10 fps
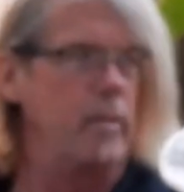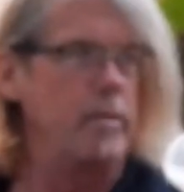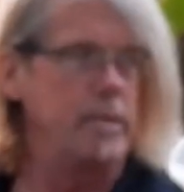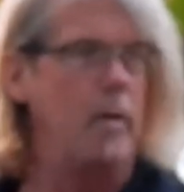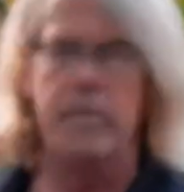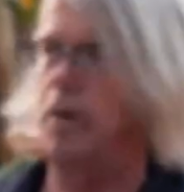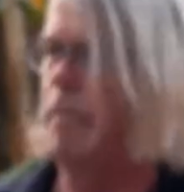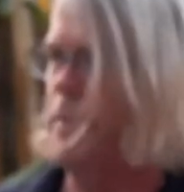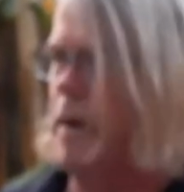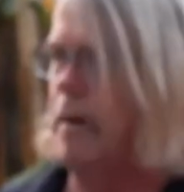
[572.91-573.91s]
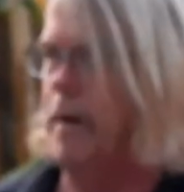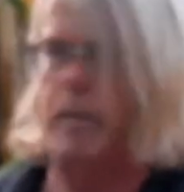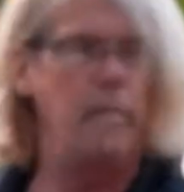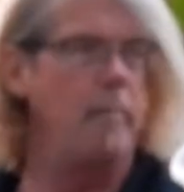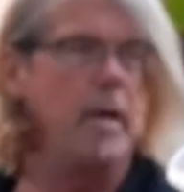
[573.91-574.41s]
door's always open there,
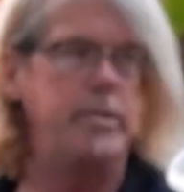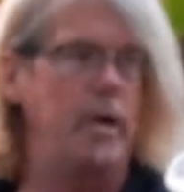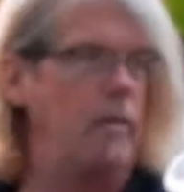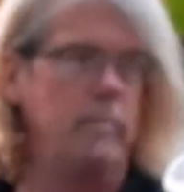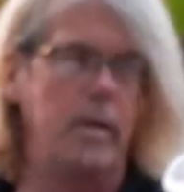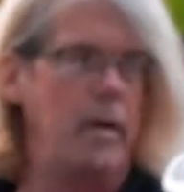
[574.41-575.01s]
and on my show,